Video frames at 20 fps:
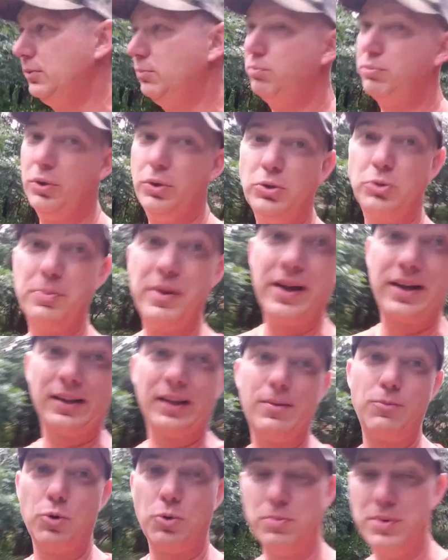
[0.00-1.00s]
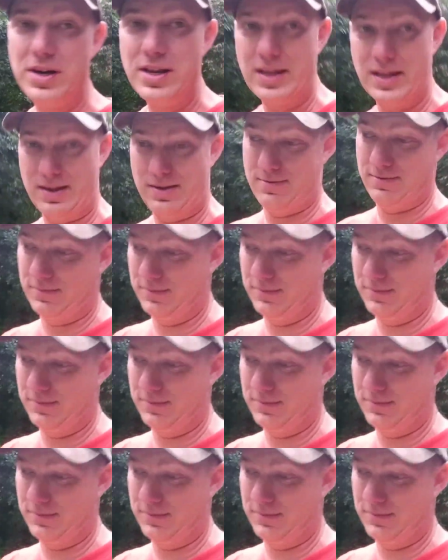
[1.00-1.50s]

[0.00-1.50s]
Pros make a lot more money.